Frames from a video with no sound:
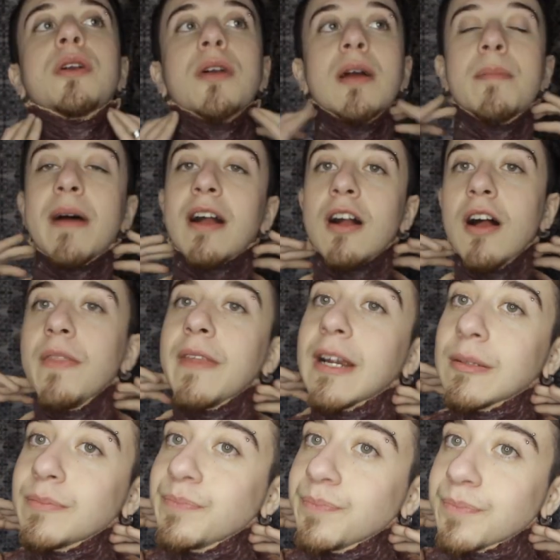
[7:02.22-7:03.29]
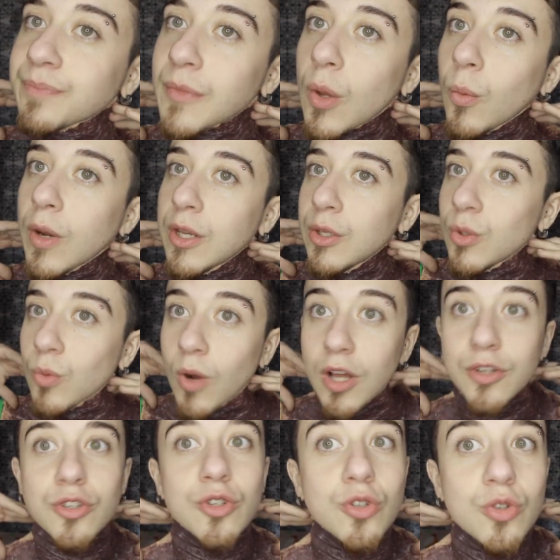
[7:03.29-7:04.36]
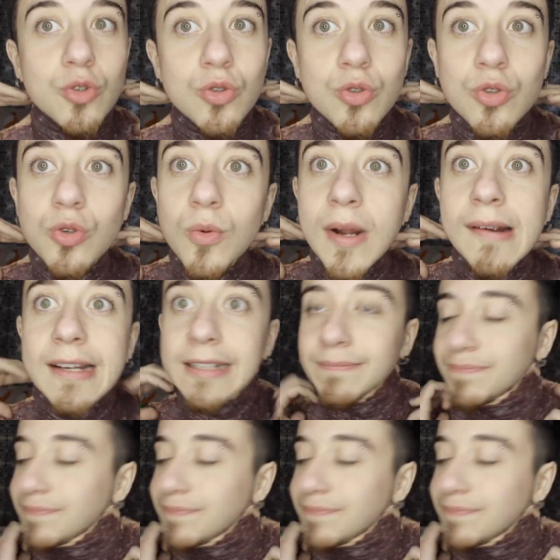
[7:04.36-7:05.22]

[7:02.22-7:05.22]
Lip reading: put it right back on there when you want to wear it.